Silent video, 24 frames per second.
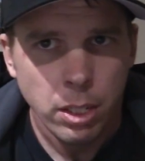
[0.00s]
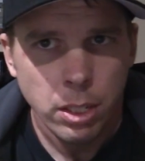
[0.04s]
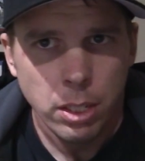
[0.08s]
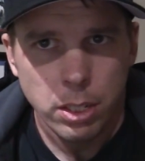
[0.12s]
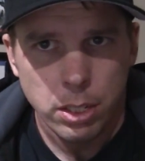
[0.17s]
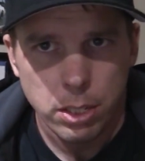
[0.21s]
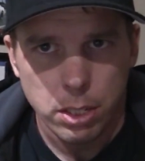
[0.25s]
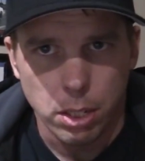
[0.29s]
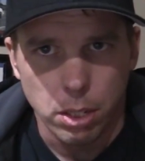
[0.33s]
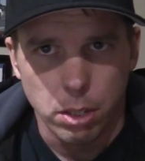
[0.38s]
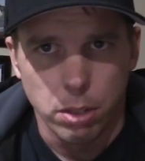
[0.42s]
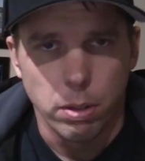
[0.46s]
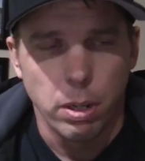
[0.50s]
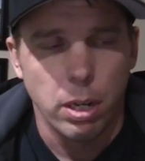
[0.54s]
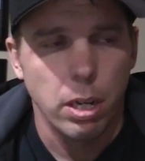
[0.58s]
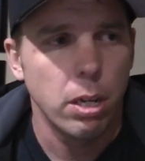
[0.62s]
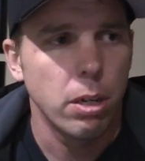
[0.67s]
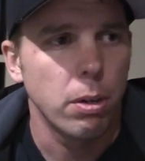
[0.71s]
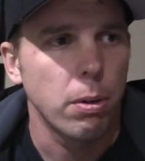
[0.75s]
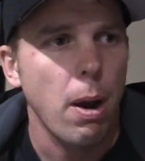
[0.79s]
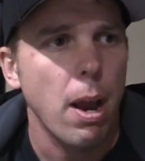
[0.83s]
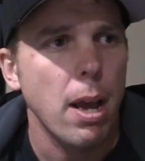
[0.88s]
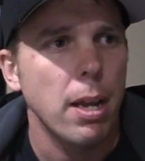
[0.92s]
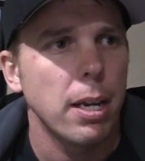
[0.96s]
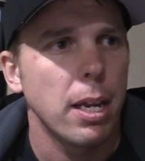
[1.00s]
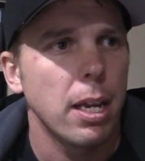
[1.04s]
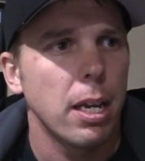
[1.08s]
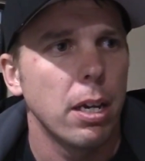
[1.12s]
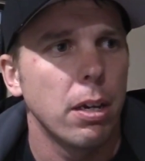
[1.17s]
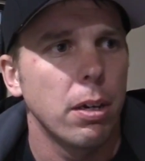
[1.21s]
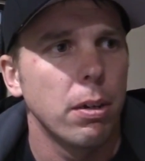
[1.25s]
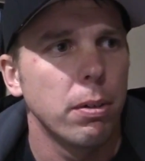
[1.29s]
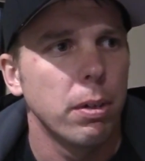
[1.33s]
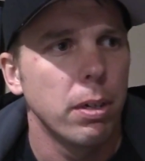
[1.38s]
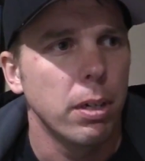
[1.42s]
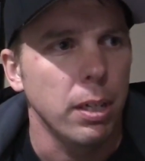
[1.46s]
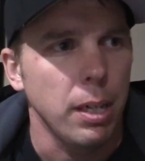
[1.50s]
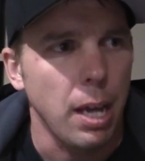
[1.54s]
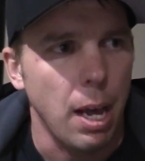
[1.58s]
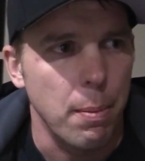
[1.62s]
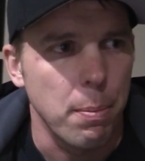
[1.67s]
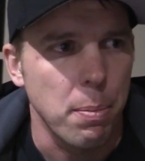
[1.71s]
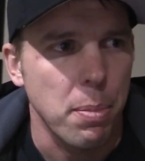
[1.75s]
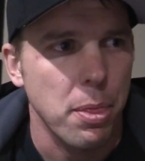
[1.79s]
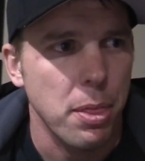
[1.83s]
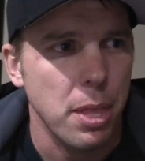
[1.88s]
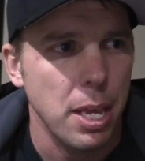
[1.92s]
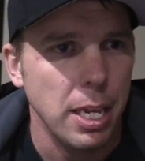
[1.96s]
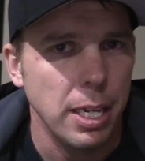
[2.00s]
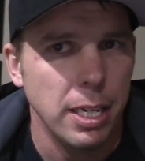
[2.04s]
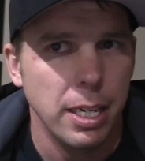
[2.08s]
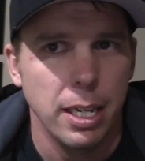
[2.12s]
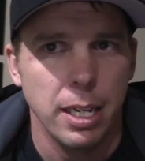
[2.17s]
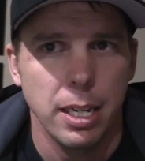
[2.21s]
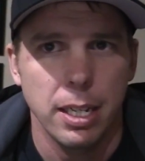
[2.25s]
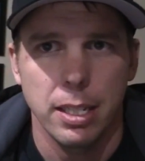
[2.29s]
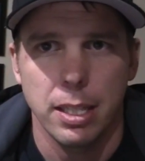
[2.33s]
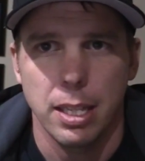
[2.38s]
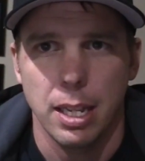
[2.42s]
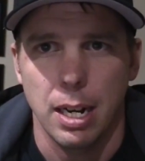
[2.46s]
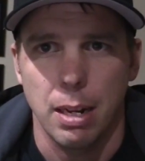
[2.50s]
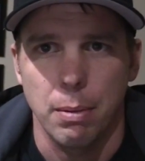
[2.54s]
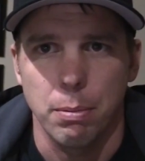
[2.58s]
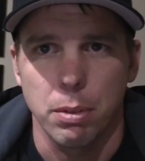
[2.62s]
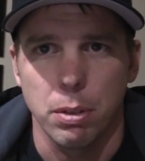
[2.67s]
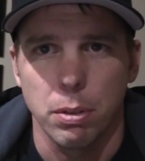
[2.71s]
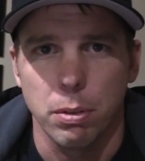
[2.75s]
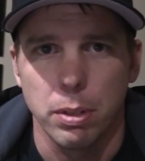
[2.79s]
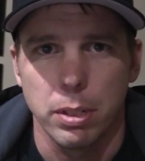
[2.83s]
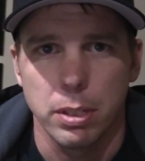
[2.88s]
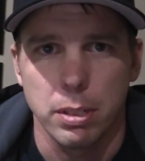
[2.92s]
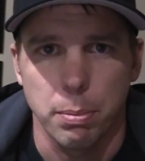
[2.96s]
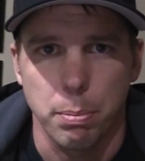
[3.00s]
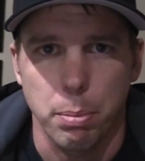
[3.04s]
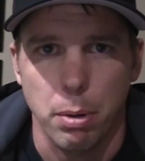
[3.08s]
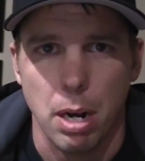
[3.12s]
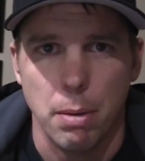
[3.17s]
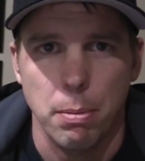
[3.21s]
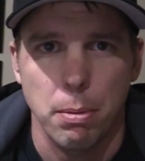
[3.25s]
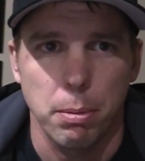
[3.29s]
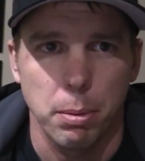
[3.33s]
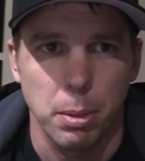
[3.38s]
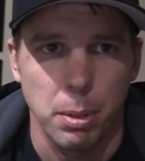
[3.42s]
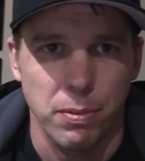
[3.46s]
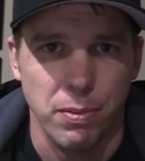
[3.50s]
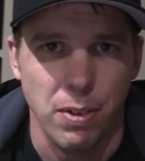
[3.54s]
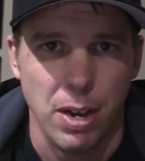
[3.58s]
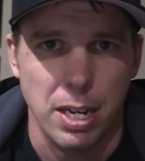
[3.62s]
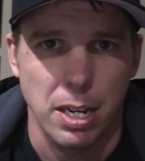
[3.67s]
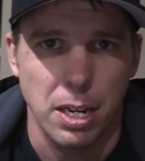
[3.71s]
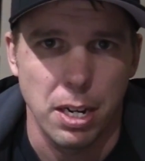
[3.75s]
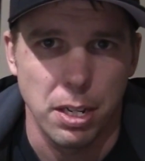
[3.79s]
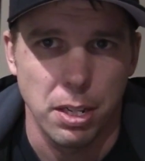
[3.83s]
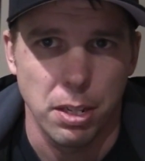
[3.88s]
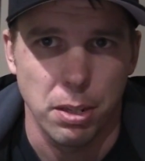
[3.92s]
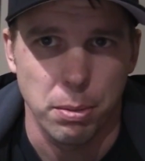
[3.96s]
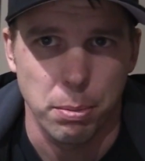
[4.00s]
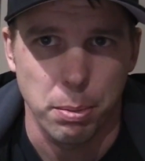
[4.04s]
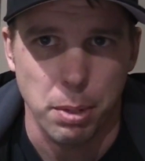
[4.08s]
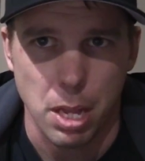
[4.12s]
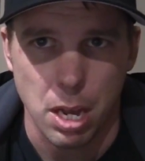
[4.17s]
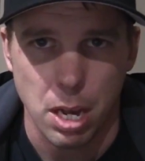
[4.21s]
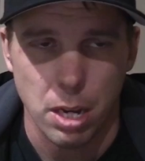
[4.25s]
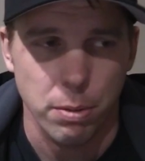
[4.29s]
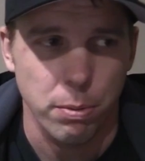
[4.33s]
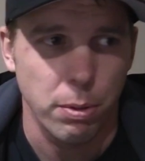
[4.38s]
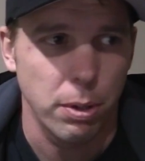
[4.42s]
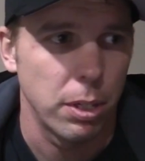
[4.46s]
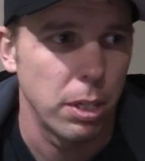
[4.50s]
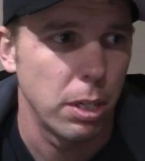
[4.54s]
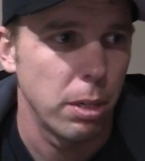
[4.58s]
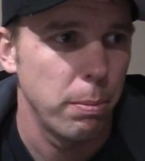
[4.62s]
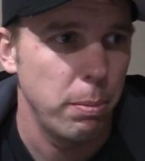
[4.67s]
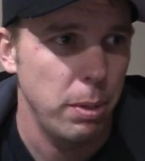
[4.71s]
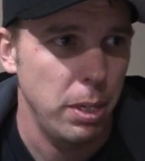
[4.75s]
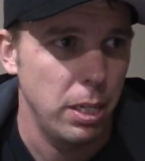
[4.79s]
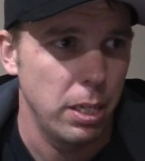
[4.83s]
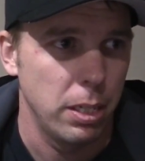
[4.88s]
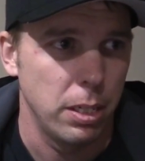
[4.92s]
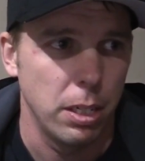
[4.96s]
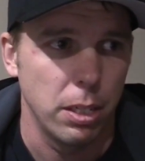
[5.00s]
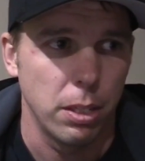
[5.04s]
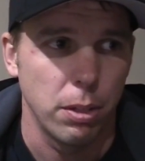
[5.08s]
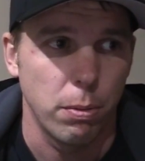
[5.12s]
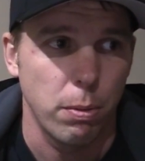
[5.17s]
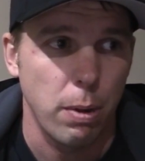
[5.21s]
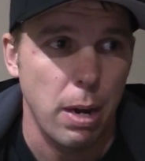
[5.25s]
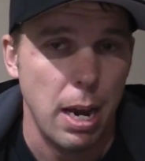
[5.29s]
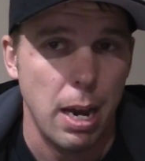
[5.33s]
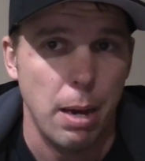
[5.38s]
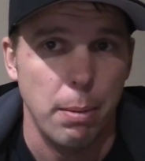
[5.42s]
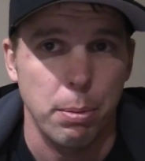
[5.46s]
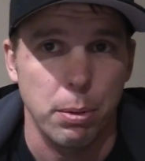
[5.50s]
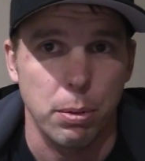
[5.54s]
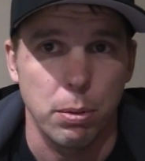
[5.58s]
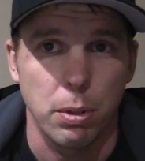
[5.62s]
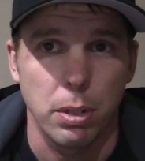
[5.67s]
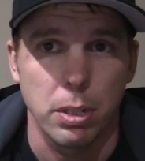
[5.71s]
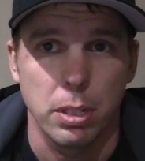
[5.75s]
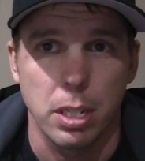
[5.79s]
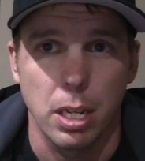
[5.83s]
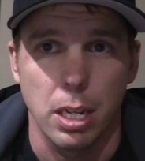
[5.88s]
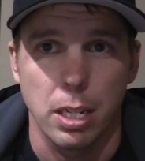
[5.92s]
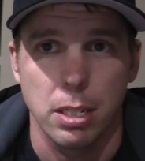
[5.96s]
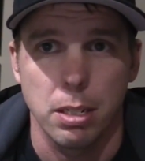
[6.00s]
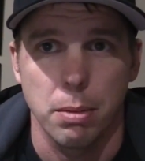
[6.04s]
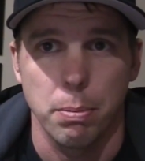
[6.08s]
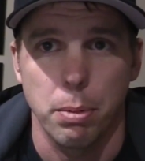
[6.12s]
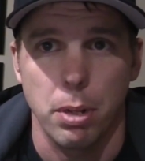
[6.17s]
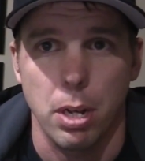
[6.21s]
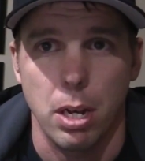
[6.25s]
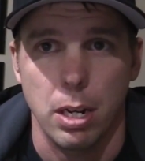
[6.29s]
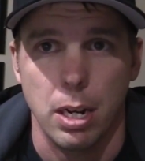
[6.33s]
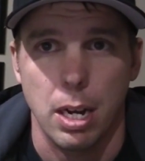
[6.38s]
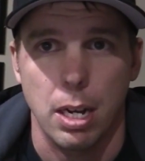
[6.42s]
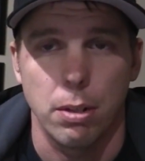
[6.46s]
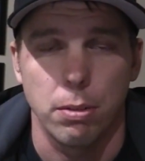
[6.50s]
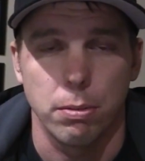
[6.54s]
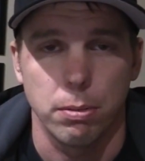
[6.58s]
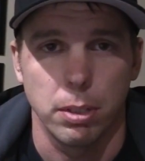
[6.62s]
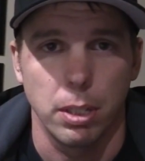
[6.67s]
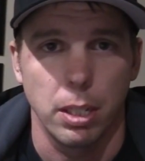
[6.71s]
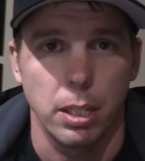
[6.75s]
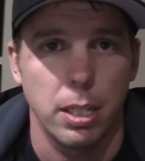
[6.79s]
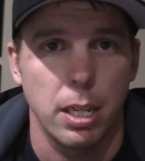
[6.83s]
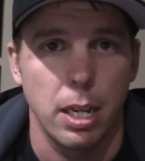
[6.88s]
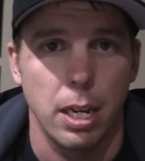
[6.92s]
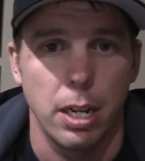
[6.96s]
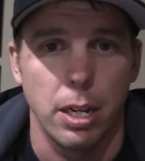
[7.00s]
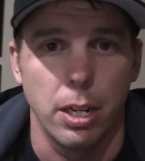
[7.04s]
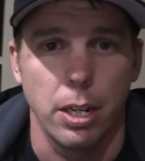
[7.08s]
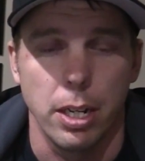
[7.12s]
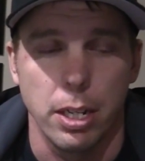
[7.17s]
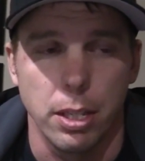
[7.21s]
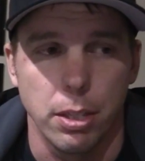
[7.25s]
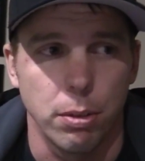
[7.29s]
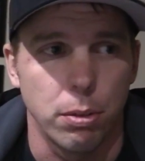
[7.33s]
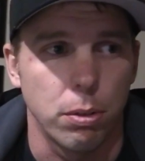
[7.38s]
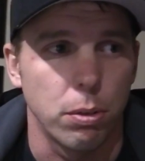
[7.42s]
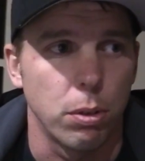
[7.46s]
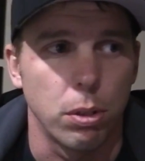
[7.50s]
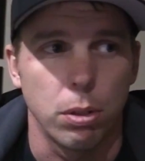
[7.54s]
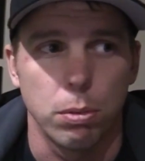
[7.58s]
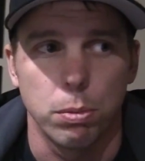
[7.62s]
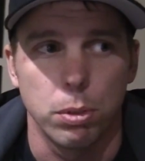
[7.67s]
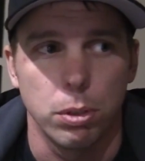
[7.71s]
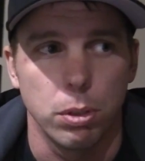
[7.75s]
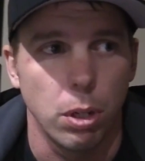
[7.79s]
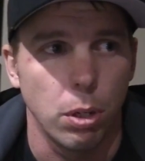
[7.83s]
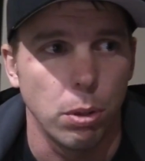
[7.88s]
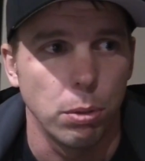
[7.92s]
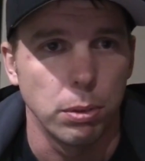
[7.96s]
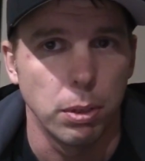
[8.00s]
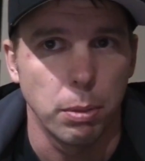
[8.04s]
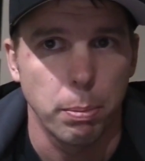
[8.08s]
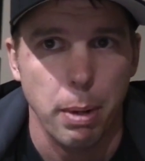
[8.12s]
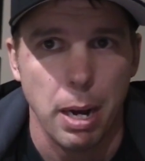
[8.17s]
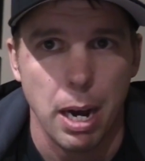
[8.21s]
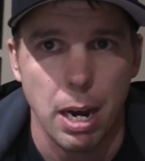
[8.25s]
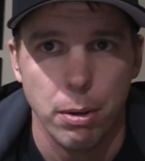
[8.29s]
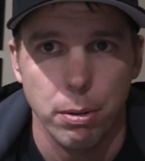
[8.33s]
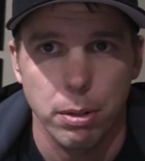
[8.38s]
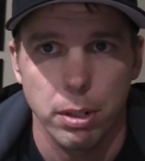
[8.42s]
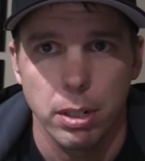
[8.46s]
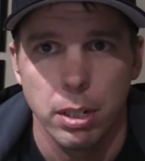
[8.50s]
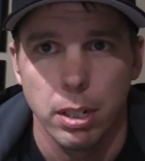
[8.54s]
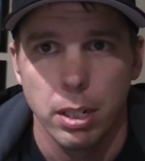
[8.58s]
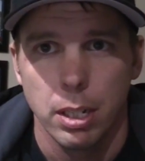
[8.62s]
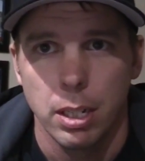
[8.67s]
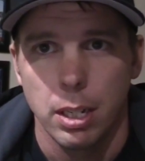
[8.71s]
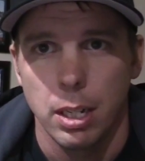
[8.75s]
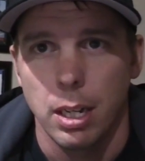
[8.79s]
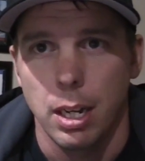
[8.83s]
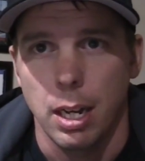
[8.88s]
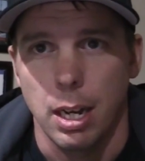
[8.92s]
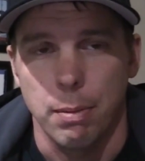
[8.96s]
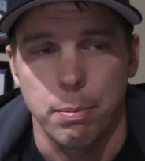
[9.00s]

So right now, I'm thinking that I'm going to probably find another block, whether it be another WAP or a Texas block. I don't really care. Either or will hold the power. I've